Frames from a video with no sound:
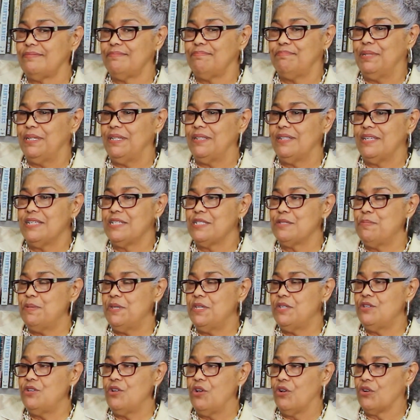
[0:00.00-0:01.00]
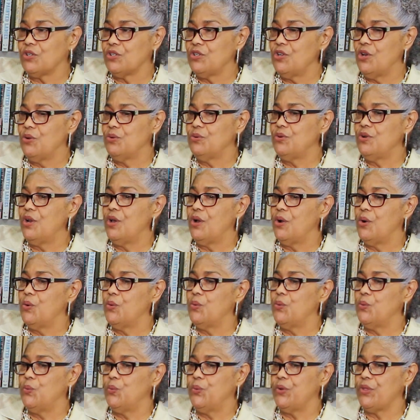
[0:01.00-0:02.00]
buildings being knocked down now
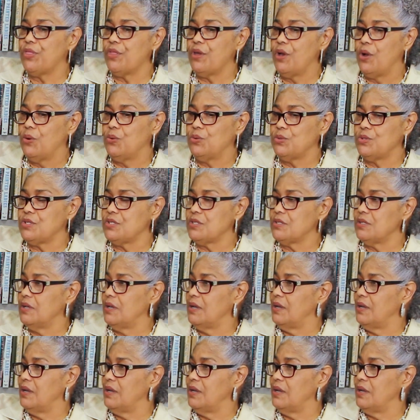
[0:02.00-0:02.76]
without